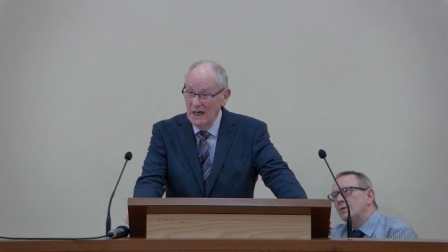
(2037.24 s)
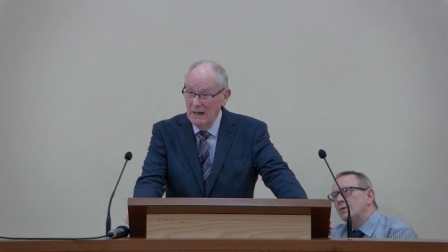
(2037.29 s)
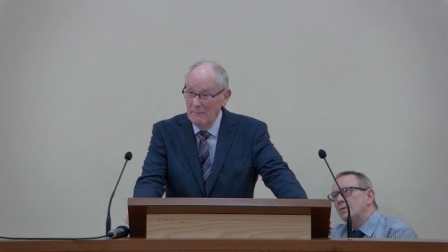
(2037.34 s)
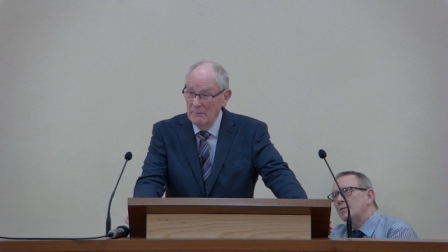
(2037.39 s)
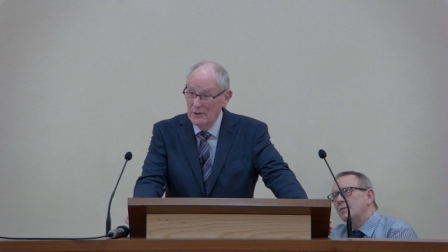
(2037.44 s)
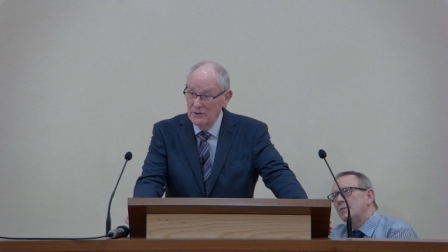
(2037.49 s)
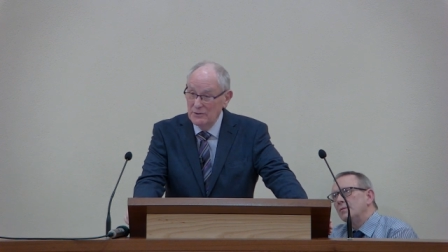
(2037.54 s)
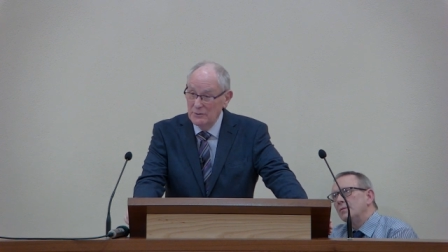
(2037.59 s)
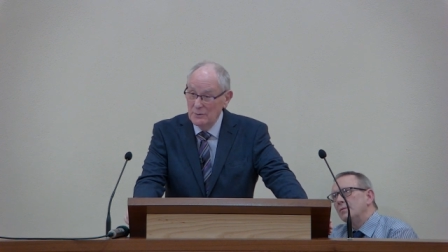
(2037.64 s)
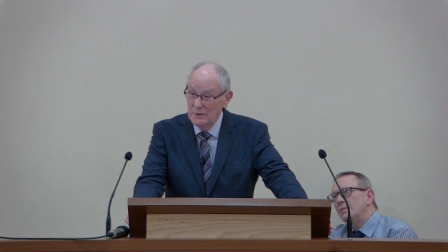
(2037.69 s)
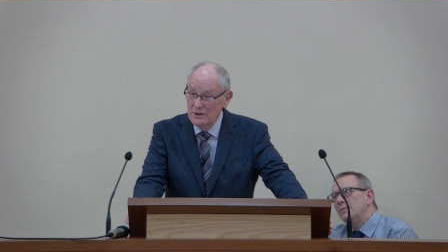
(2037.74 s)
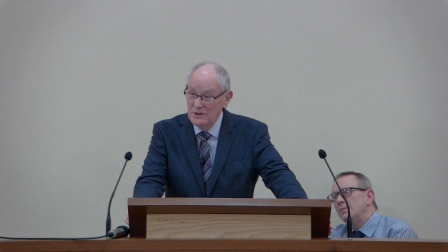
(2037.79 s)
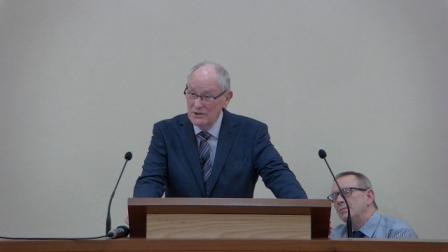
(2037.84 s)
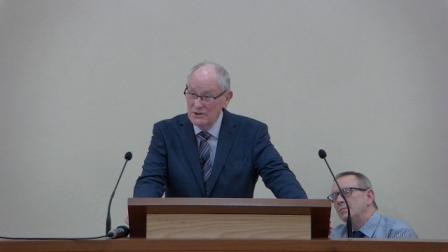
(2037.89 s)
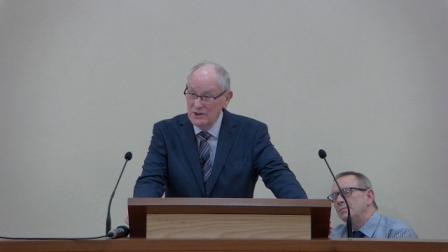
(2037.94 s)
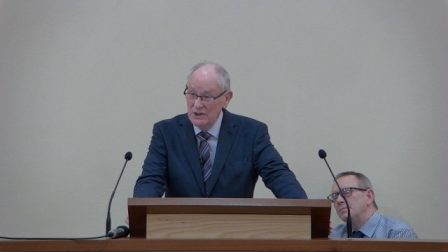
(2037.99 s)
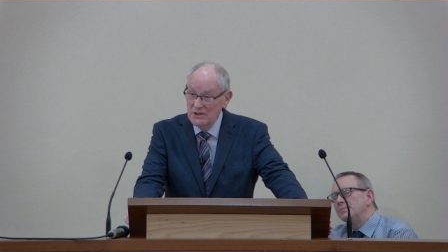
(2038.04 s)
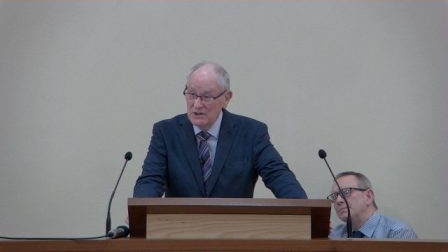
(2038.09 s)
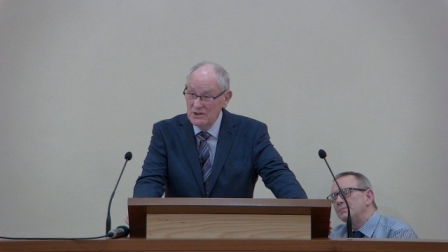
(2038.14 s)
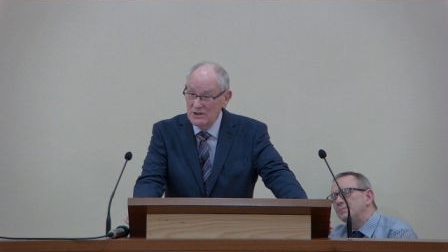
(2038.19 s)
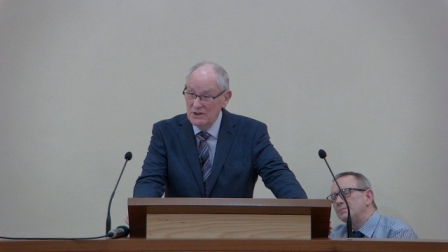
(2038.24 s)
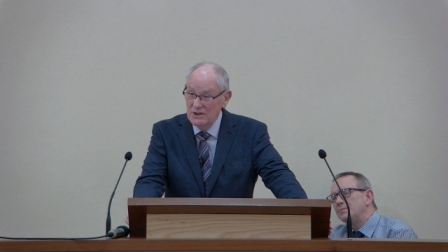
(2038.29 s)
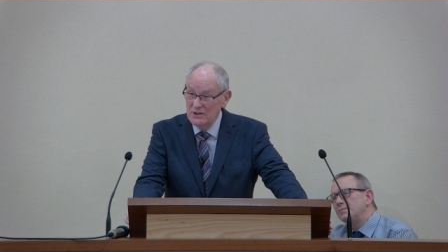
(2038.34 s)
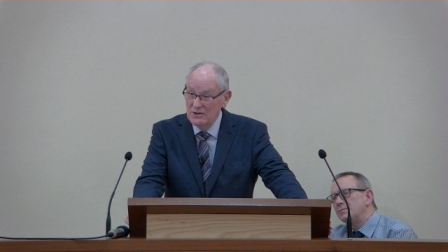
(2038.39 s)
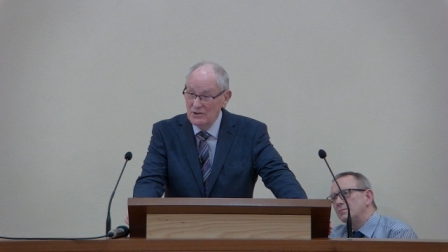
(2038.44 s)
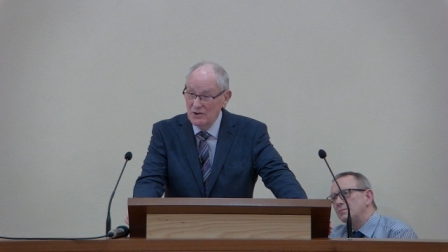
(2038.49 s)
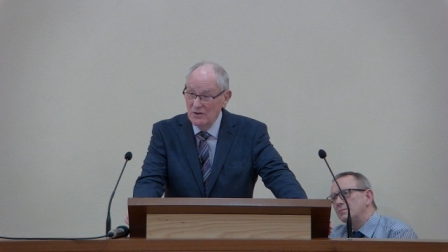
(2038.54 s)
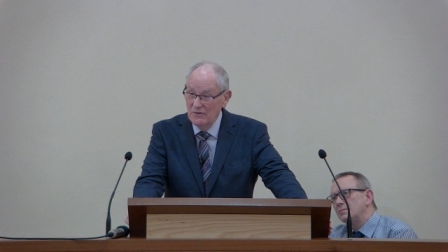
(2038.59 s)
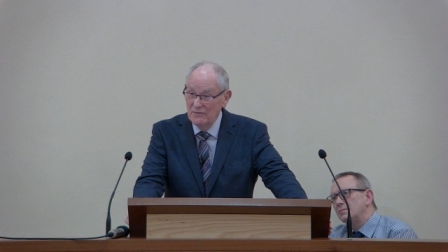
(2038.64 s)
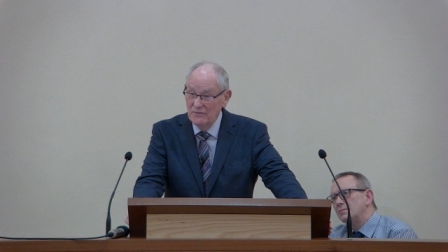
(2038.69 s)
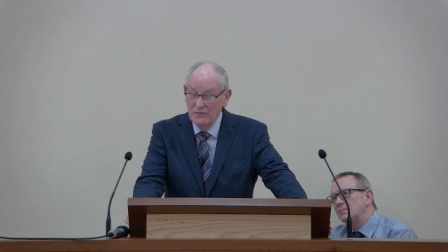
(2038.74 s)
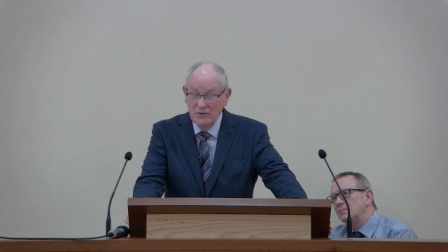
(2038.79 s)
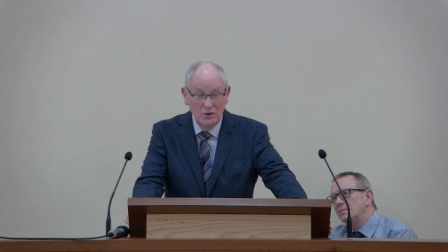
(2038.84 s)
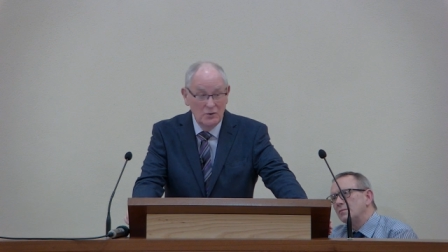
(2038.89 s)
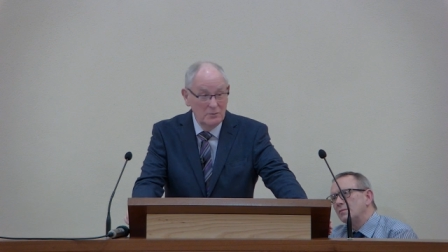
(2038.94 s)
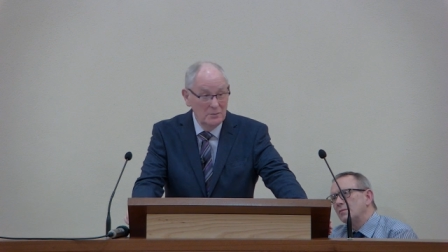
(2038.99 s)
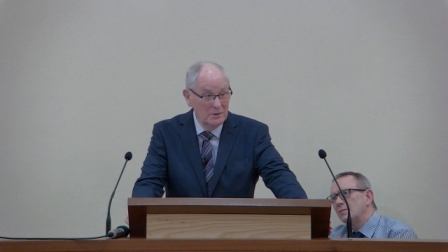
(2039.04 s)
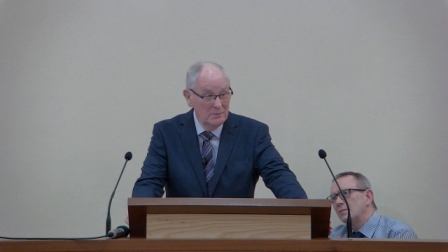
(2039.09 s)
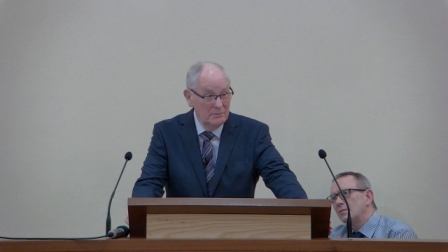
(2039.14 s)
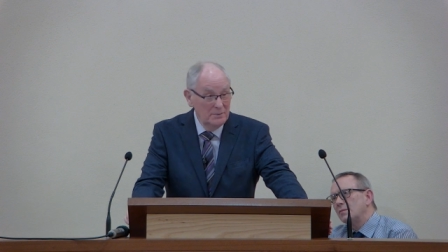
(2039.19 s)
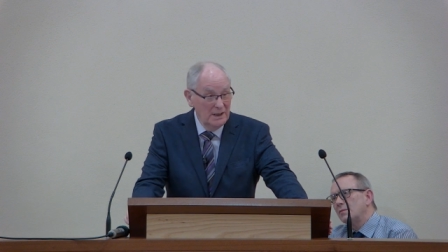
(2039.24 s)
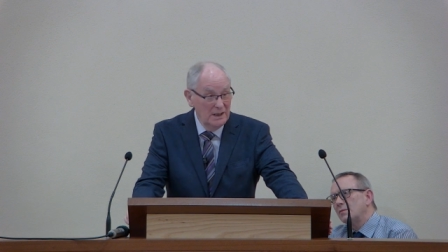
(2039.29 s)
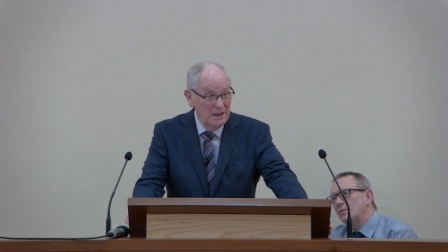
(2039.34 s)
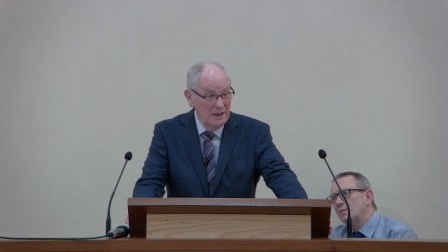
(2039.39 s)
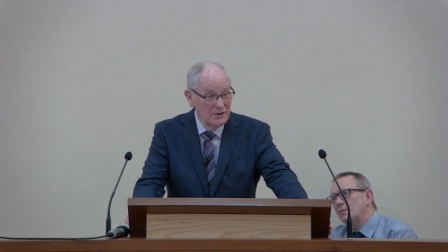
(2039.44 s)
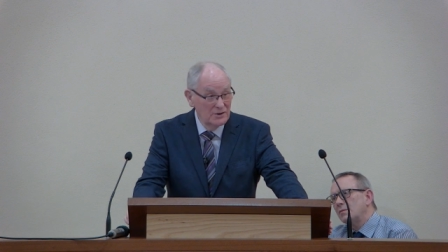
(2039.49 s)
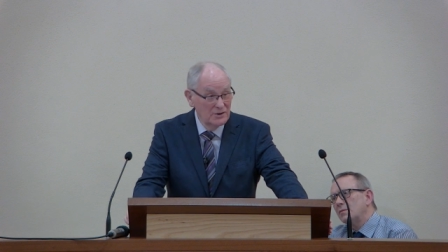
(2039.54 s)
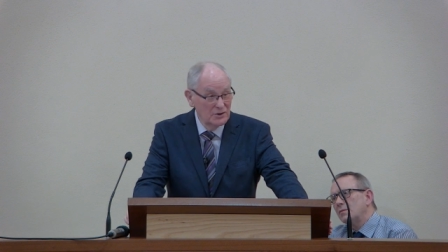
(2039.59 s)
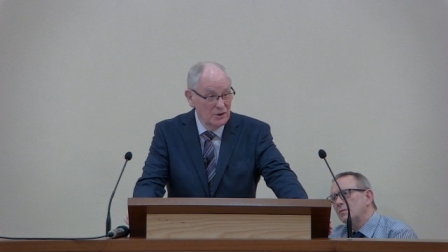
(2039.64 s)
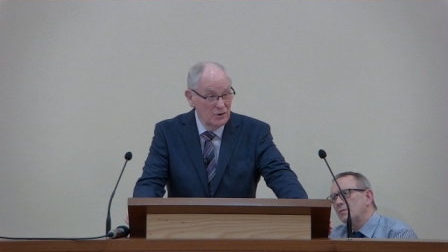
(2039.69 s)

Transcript: about the resistance of human beings